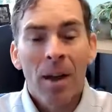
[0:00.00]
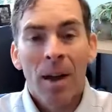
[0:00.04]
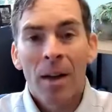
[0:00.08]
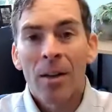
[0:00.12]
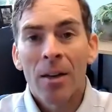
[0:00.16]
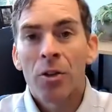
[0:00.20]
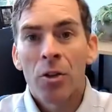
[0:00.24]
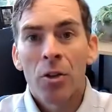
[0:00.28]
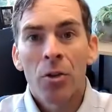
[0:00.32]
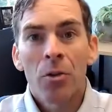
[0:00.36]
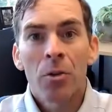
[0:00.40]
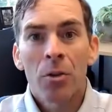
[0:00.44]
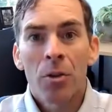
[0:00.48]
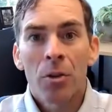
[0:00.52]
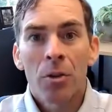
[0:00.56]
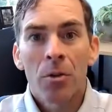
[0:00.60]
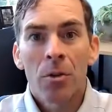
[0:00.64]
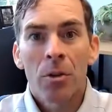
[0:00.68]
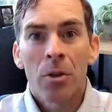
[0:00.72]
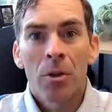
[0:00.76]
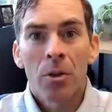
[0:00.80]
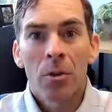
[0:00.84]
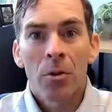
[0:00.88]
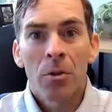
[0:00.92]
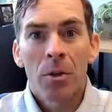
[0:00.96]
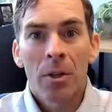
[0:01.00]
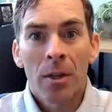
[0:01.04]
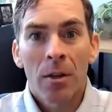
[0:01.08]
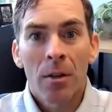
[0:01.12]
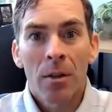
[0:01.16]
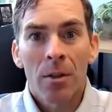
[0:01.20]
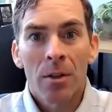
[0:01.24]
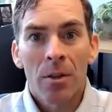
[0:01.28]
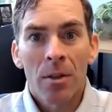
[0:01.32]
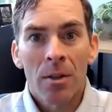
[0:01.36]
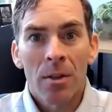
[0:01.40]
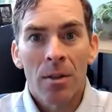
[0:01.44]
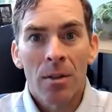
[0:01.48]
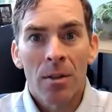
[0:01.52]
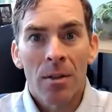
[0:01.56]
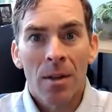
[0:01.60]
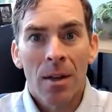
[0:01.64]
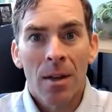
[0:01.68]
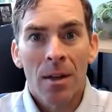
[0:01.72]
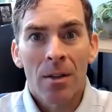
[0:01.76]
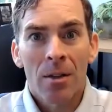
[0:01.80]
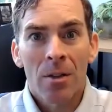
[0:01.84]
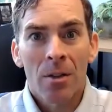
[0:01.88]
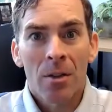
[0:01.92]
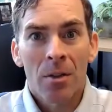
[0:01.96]
I do the due diligence.
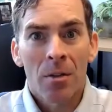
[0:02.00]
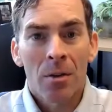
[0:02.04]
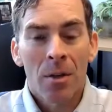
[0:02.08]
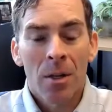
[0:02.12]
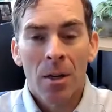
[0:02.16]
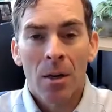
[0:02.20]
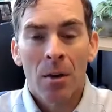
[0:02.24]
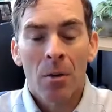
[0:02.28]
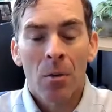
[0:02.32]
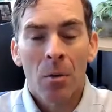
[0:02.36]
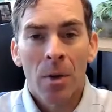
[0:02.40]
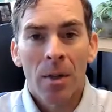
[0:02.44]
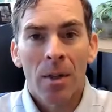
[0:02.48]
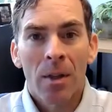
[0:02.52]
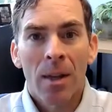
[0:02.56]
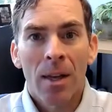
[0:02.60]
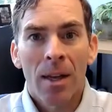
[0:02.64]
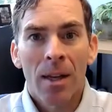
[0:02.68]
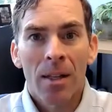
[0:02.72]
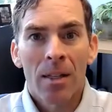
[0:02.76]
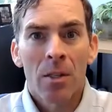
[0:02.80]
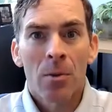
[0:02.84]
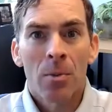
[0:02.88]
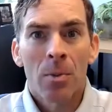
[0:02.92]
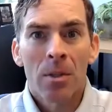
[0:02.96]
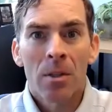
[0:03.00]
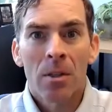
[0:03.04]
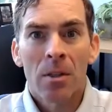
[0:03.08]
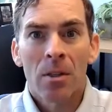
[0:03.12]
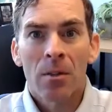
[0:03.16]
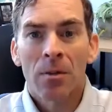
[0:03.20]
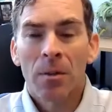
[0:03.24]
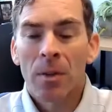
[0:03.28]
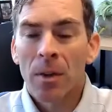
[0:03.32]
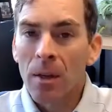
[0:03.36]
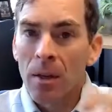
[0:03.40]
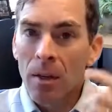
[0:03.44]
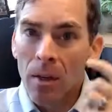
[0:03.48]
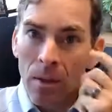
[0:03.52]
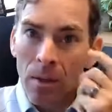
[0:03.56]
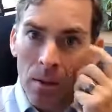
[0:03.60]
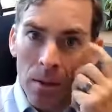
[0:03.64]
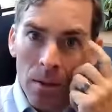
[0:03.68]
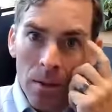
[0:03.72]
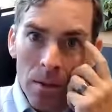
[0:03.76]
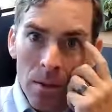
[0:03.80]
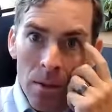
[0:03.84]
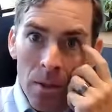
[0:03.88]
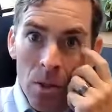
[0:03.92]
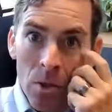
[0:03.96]
I do, with that specific
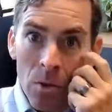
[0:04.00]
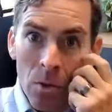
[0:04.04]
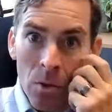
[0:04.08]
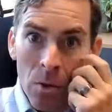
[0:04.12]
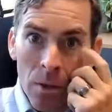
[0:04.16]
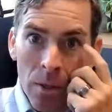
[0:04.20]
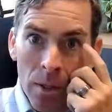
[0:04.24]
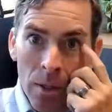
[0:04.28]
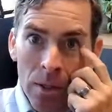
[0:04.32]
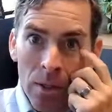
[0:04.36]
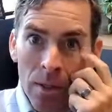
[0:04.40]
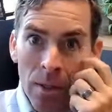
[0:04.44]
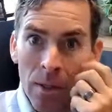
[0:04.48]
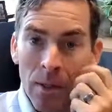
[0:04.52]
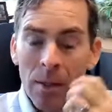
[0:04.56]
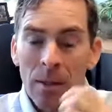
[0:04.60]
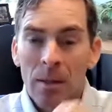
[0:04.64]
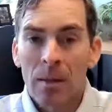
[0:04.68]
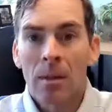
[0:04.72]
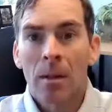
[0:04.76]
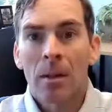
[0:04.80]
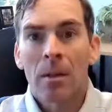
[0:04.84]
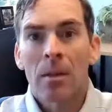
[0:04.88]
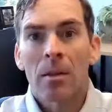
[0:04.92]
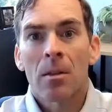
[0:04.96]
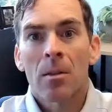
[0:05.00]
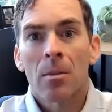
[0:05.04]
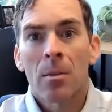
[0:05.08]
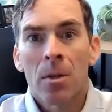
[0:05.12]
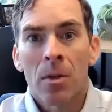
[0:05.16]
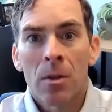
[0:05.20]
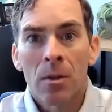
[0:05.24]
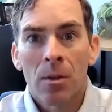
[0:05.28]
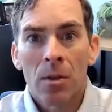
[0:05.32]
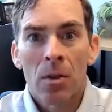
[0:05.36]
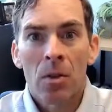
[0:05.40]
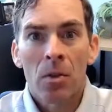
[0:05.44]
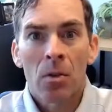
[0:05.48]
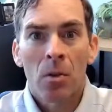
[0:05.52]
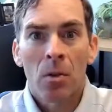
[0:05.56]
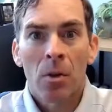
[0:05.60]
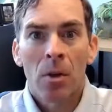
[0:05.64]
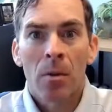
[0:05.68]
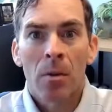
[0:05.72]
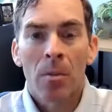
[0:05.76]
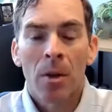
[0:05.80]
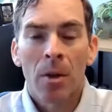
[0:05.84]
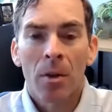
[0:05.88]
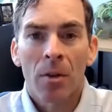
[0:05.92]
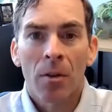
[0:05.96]
story, that specific
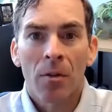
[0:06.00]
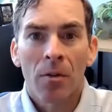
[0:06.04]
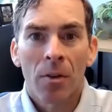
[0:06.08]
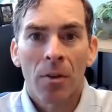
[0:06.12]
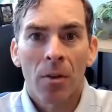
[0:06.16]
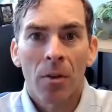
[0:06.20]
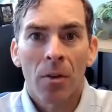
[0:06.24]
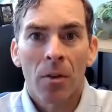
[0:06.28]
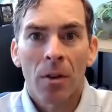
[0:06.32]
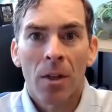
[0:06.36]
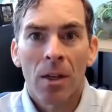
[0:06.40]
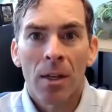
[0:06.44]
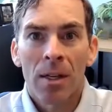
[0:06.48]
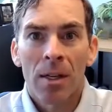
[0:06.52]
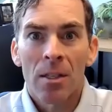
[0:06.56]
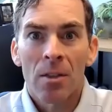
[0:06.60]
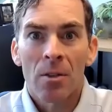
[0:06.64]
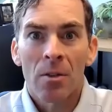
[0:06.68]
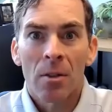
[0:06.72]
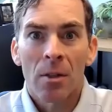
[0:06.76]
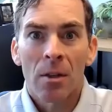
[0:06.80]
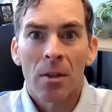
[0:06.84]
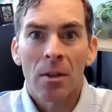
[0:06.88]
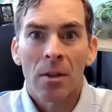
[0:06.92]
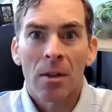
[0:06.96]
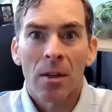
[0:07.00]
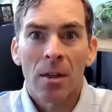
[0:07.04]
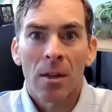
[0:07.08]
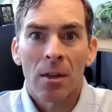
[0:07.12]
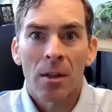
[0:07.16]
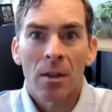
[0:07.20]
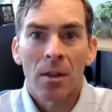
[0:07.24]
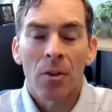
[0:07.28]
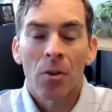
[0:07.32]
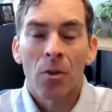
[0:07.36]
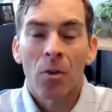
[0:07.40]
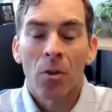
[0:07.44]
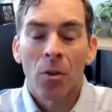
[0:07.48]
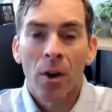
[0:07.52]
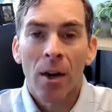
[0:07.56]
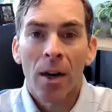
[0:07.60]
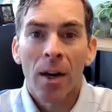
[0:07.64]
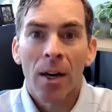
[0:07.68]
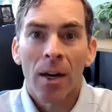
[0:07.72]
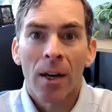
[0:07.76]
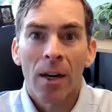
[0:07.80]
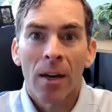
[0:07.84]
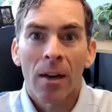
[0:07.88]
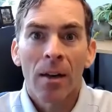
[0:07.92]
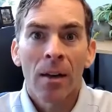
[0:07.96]
story about the fertilizer in
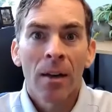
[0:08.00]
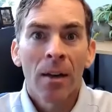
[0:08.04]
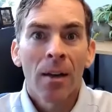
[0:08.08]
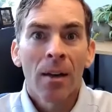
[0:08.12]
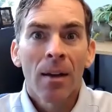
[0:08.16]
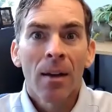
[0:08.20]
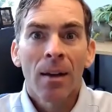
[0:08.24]
Ukraine.